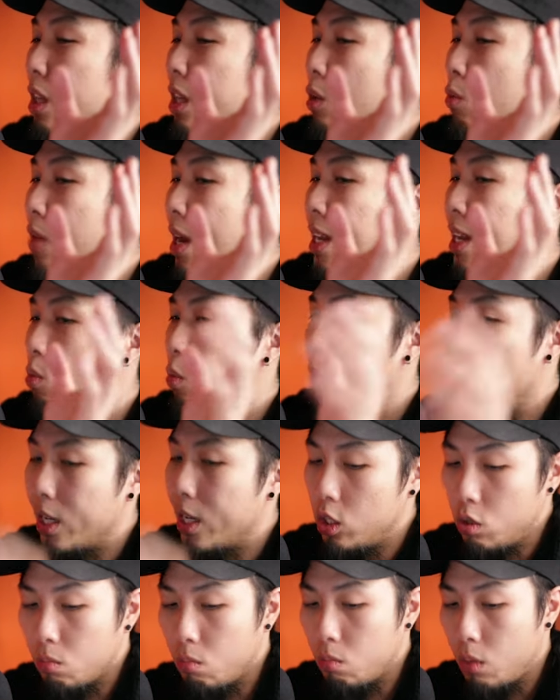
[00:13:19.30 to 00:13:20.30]
rated oh. way
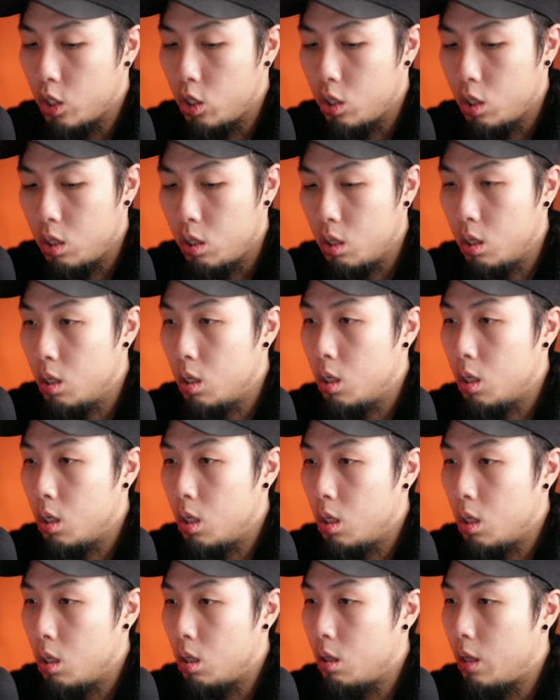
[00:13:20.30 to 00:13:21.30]
too much.
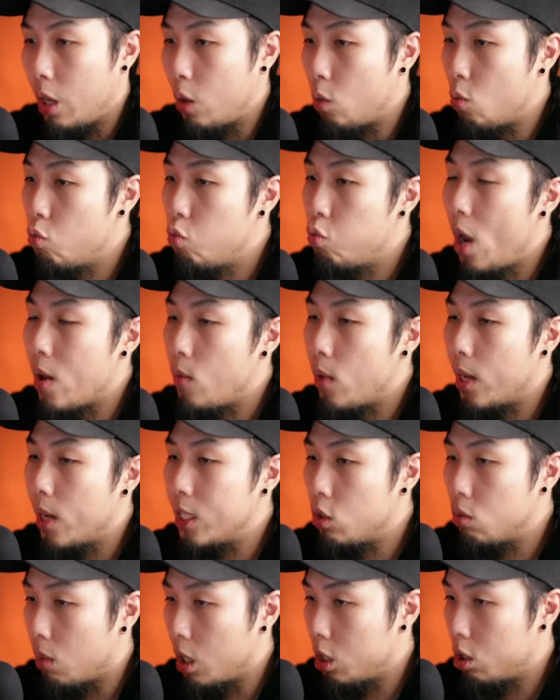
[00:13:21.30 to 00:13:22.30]
Like way, way
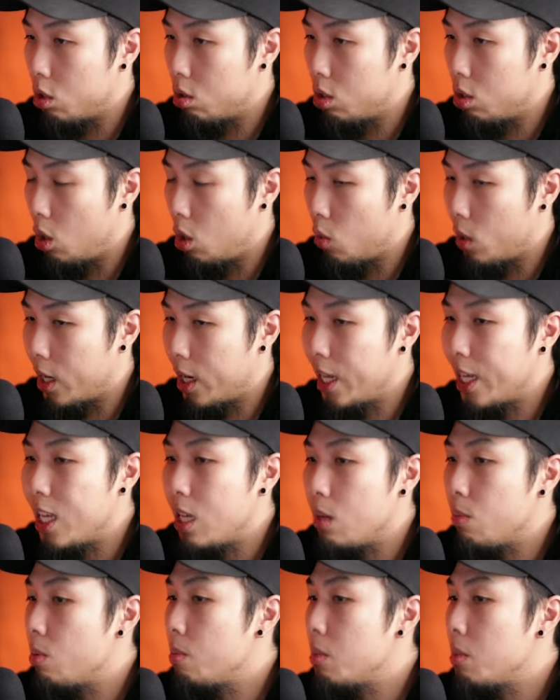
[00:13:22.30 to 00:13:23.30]
too much. So we're going to
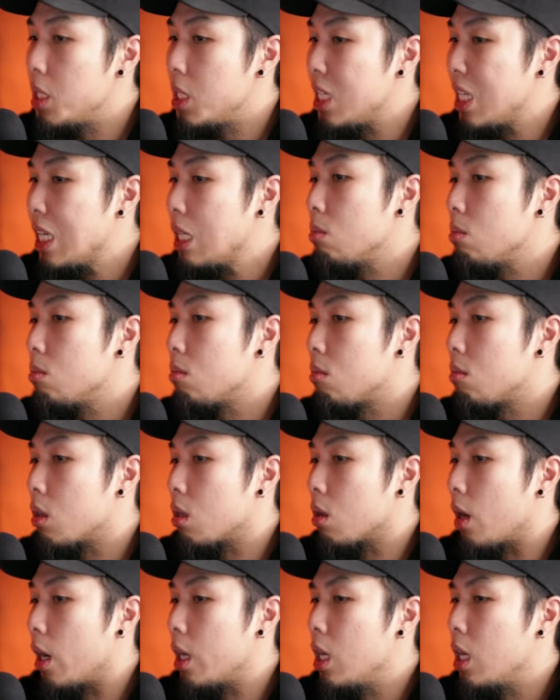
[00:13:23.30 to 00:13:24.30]
keep him in C.
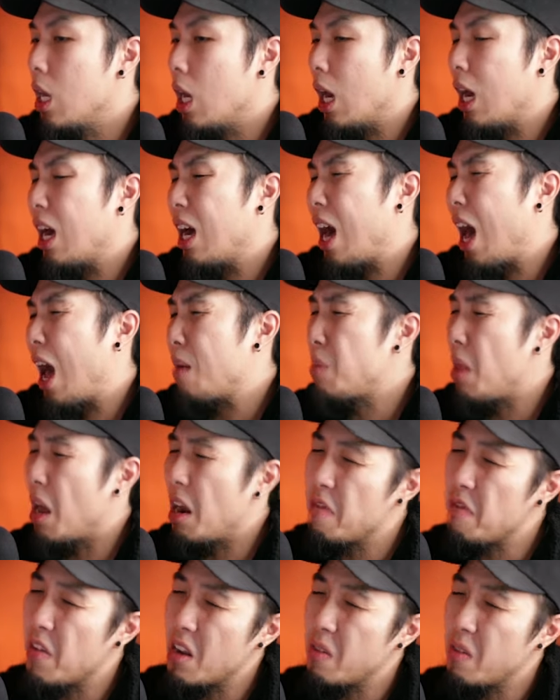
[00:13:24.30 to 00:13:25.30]
Right, uh, I'm not a
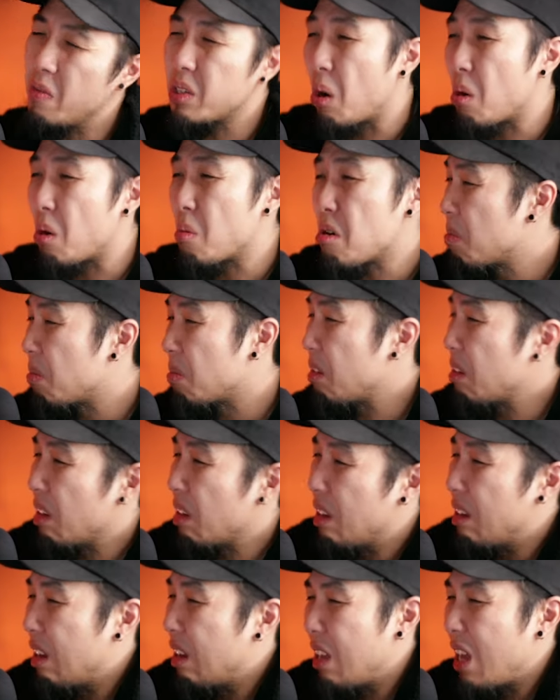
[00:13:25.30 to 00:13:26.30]
fan of his armor.
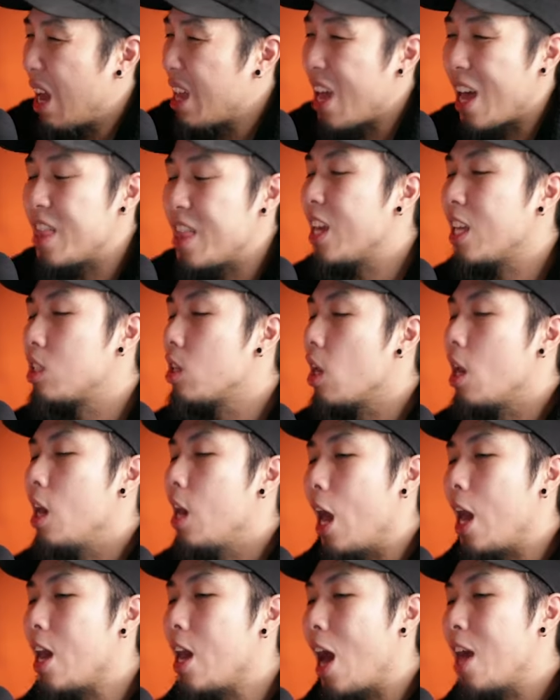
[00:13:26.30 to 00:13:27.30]
No, I, I think it's
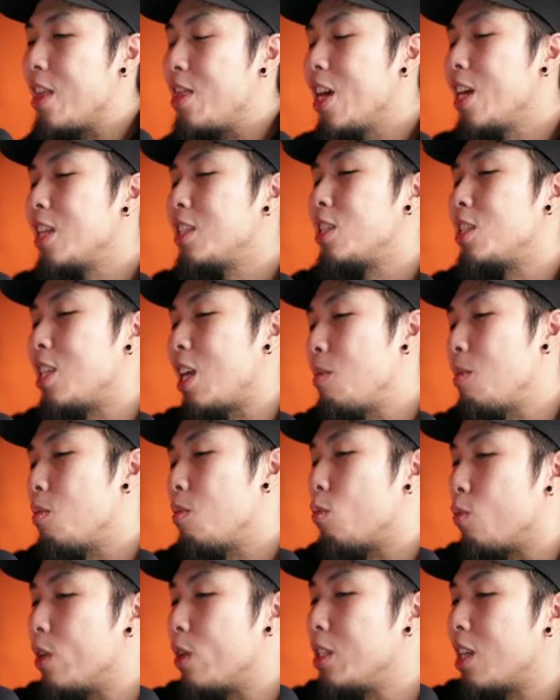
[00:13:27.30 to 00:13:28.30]
I, I think it's the oh.
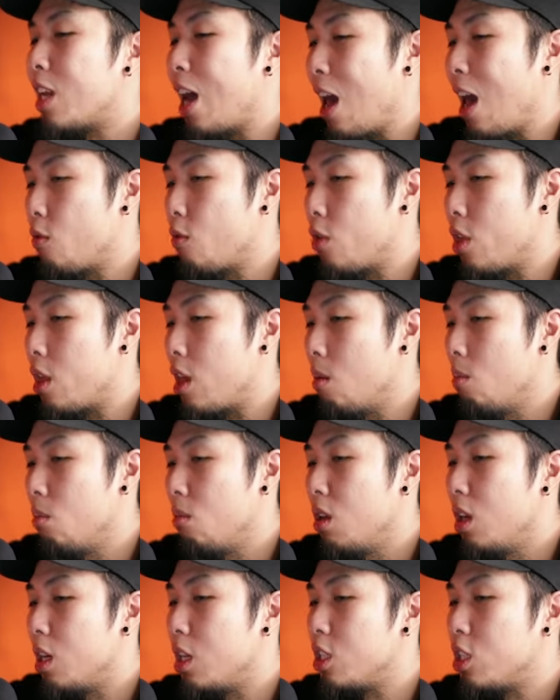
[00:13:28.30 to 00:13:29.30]
same reason I have with him.
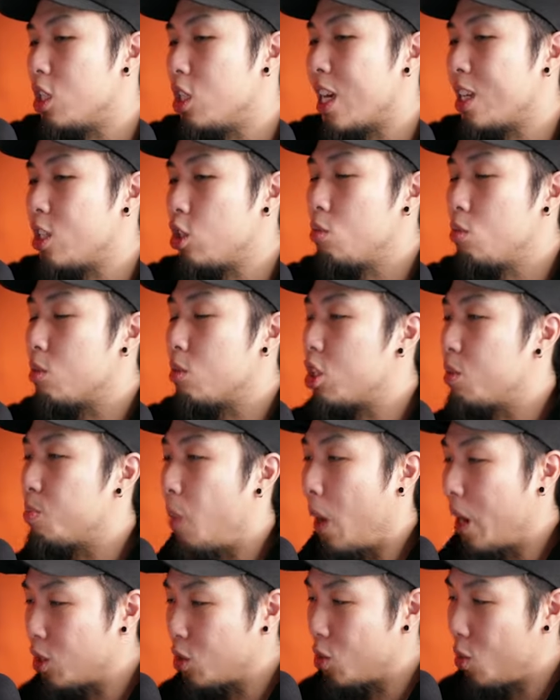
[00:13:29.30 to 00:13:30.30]
He yeah. just has too much
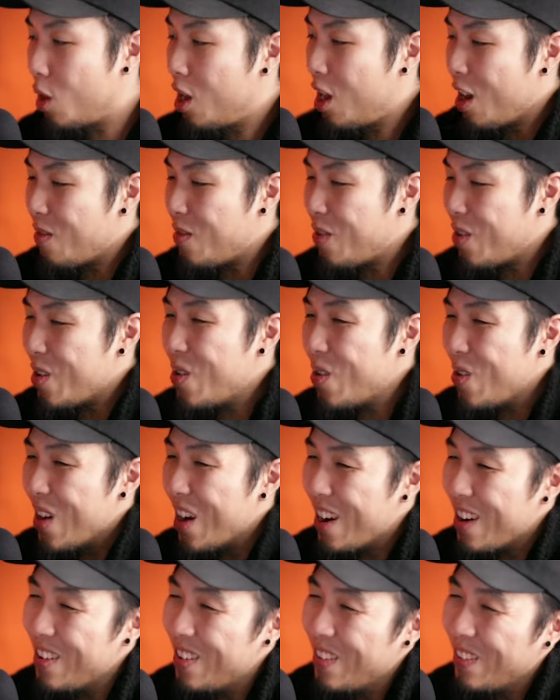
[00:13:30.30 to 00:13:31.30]
spikes going on.
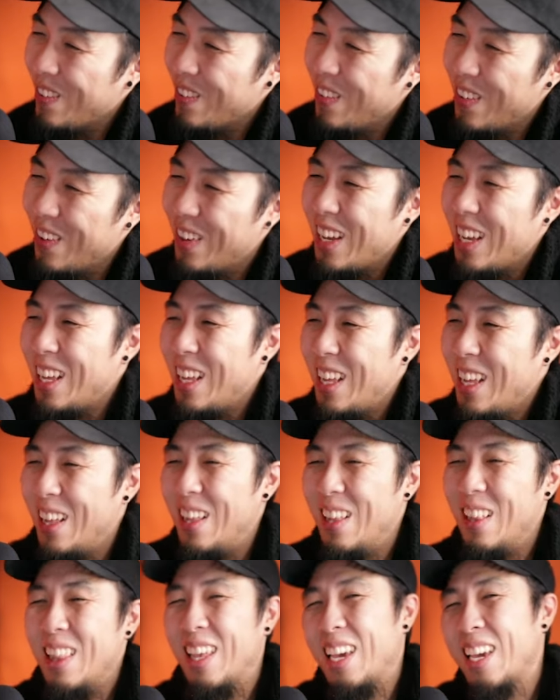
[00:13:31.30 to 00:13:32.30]
Yeah. Okay. No, you're
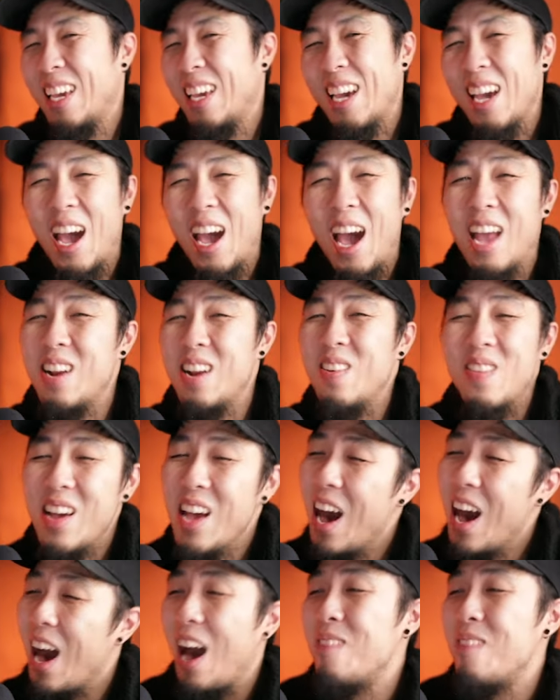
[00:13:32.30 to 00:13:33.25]
right. Like, you're right. I don't. I'm